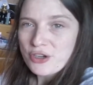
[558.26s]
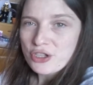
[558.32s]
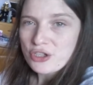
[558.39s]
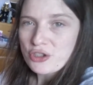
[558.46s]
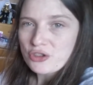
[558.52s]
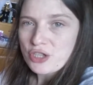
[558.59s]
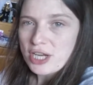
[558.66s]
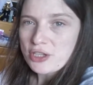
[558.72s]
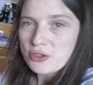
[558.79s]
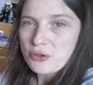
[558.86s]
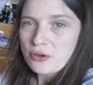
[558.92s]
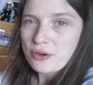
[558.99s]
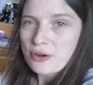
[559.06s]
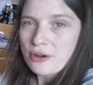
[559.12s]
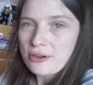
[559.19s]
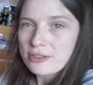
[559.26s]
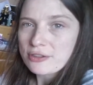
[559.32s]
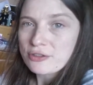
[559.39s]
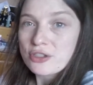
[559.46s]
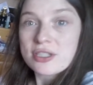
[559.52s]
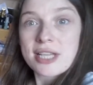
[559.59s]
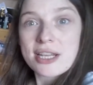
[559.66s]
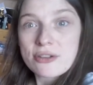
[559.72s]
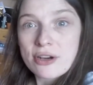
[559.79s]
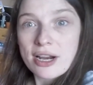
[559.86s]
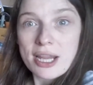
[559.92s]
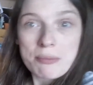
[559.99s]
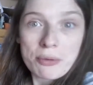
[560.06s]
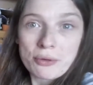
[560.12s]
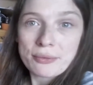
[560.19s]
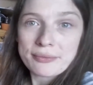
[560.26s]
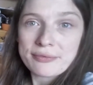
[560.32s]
She's too stubborn. She's like a hypo.